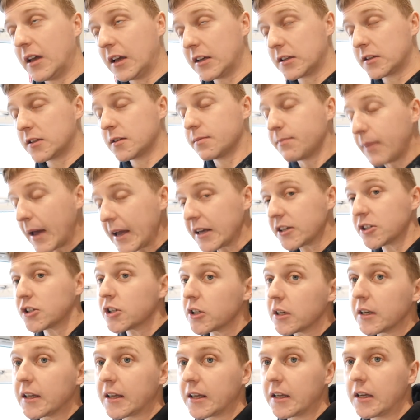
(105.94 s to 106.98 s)

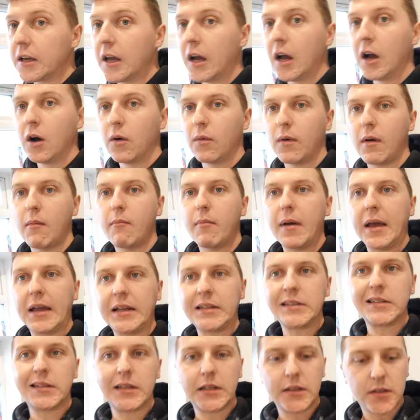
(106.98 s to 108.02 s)
especially when
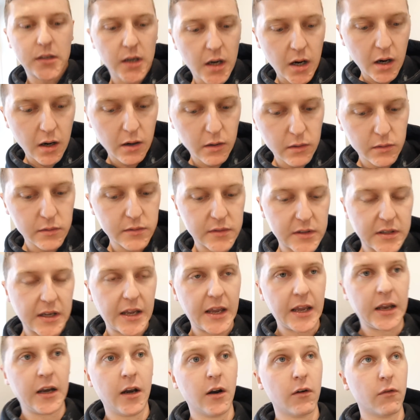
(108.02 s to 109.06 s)
painting
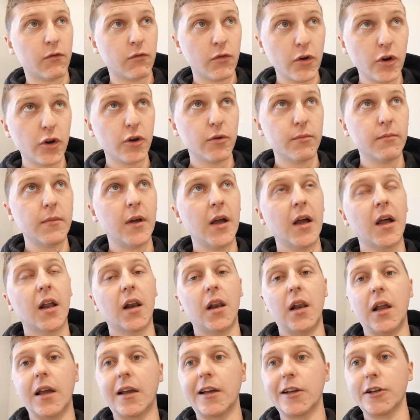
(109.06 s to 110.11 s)
tiles in a room
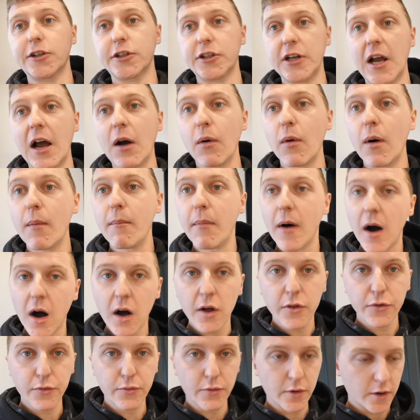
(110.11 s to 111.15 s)
like a shower
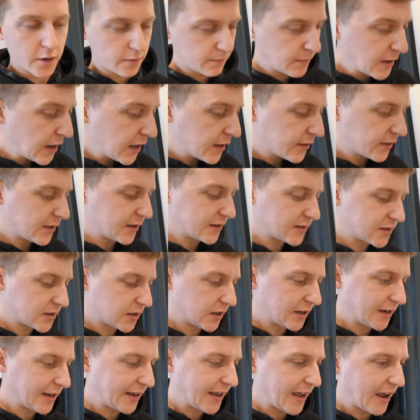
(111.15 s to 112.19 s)
bathroom that's
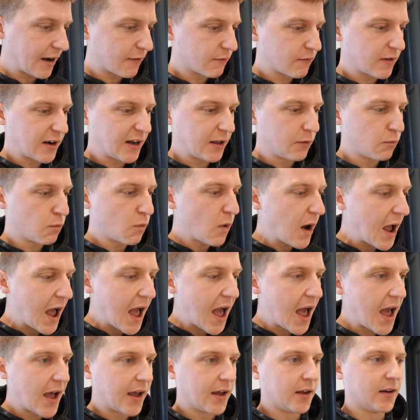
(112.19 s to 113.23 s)
going to get really
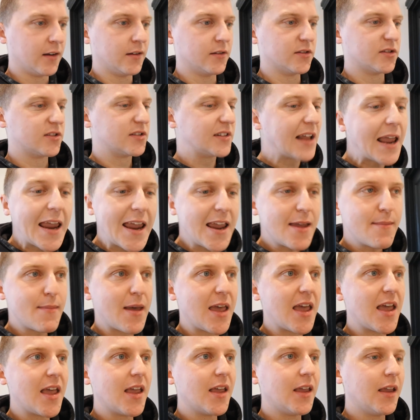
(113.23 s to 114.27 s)
wet and
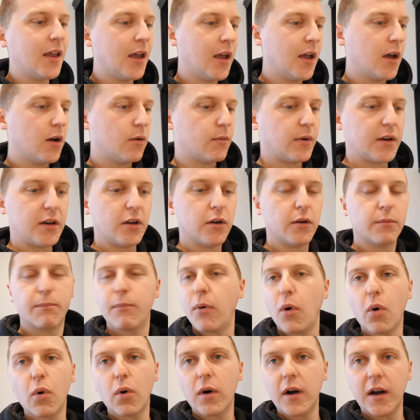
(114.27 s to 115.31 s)
steamy when you're
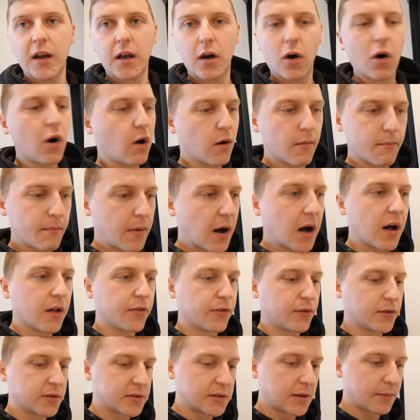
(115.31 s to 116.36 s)
pouring a hot
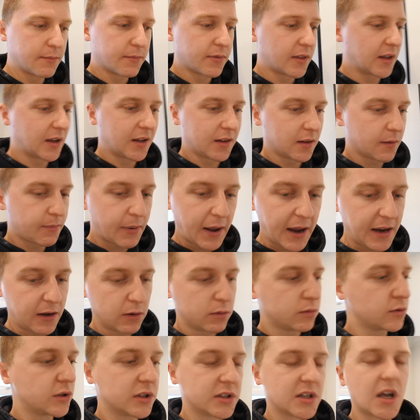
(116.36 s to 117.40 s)
bath or something, and the
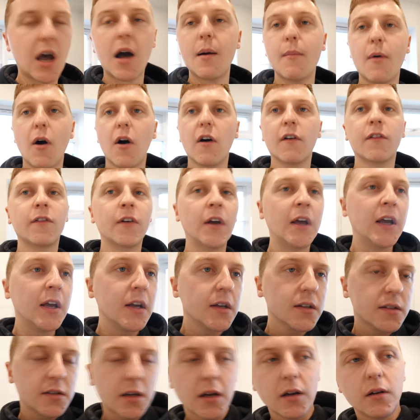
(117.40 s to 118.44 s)
paint will just come
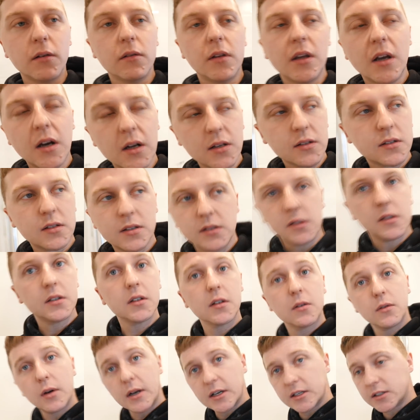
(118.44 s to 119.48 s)
off. So the answer
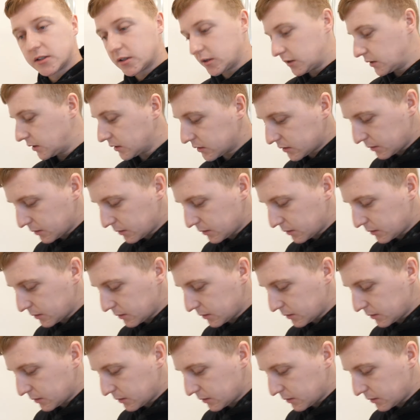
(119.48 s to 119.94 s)
to the question that